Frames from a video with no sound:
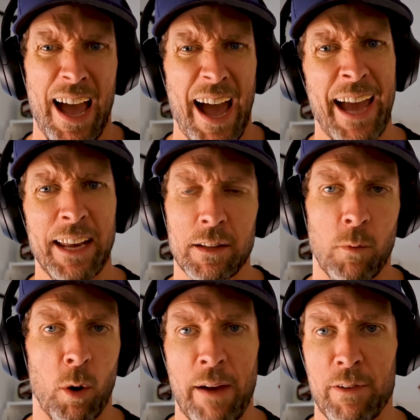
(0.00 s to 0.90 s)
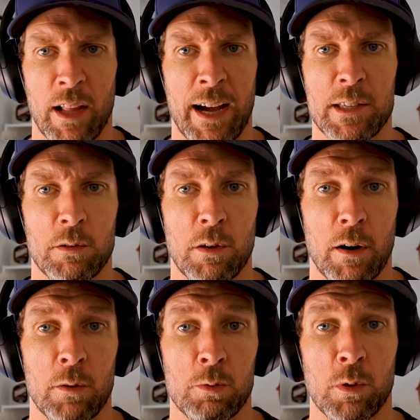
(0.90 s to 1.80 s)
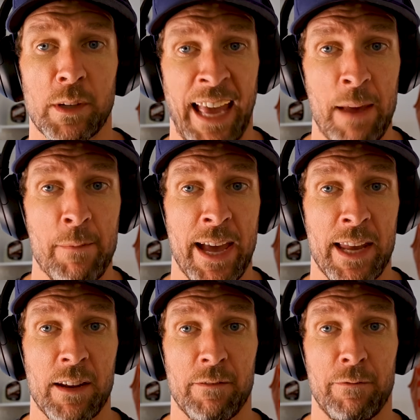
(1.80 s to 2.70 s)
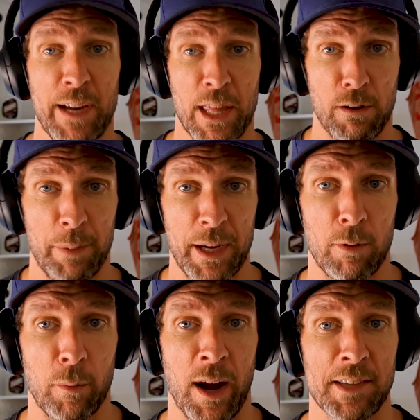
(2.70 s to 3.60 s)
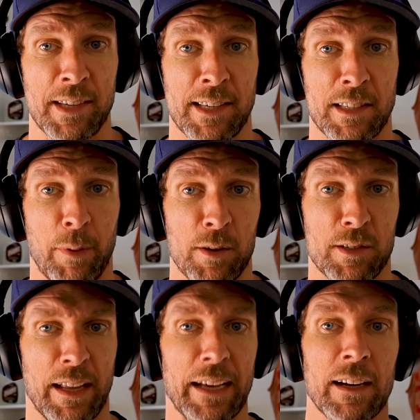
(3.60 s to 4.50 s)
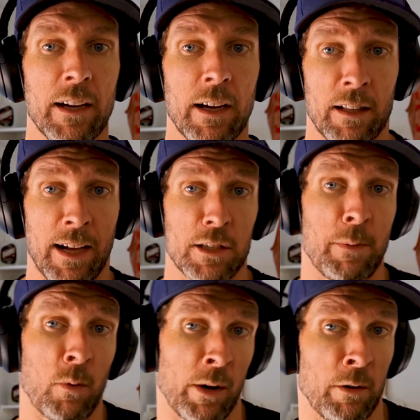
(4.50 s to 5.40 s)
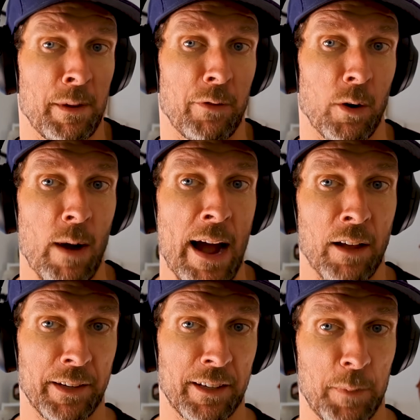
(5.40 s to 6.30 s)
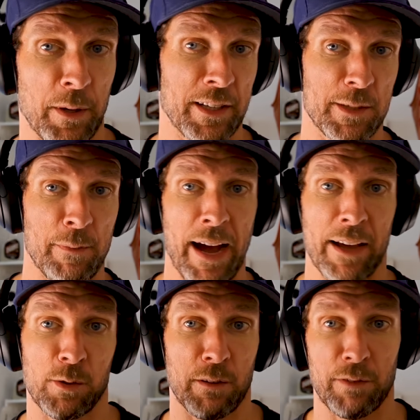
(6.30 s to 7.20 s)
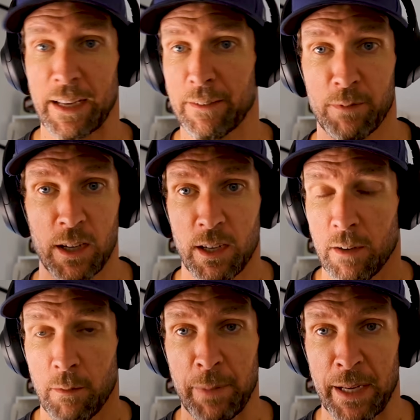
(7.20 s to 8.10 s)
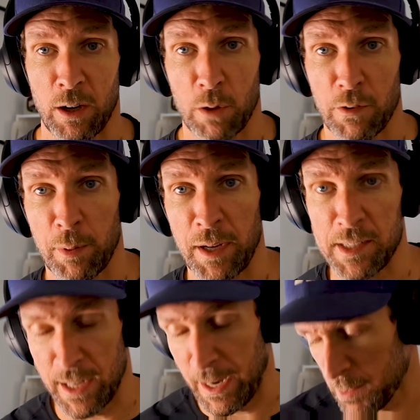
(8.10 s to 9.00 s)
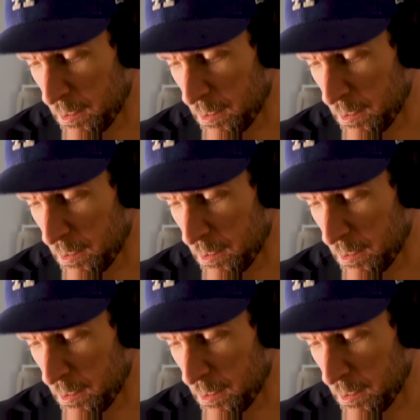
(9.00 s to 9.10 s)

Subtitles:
and the more we have clients who came in via the repeatable process, as opposed to like clients who've been working with me for a while and experienced my sort of like being all over the place at times